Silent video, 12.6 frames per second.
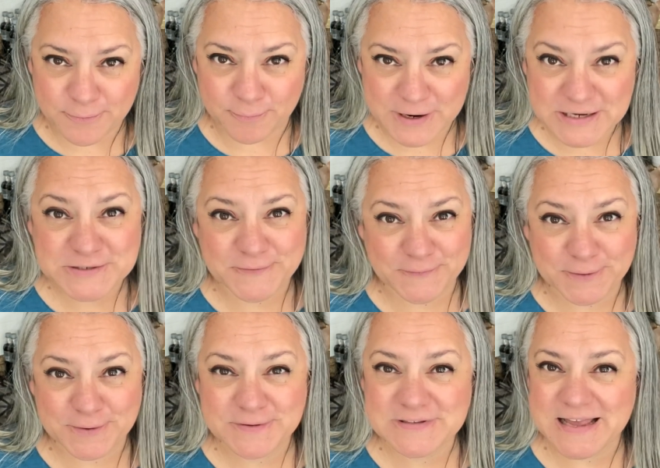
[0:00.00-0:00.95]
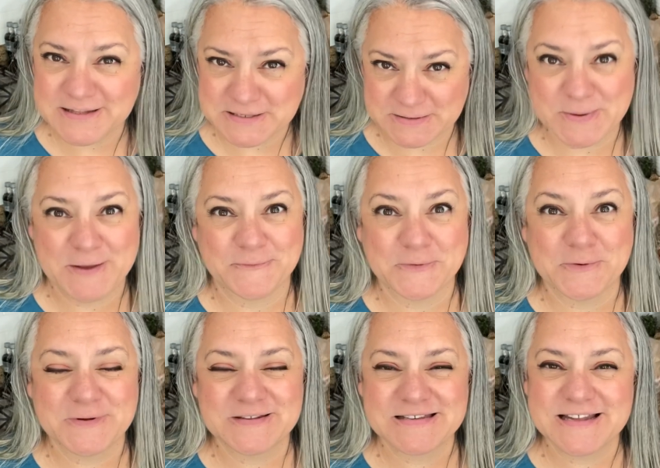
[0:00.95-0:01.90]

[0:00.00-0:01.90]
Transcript: rich foods and sweet foods.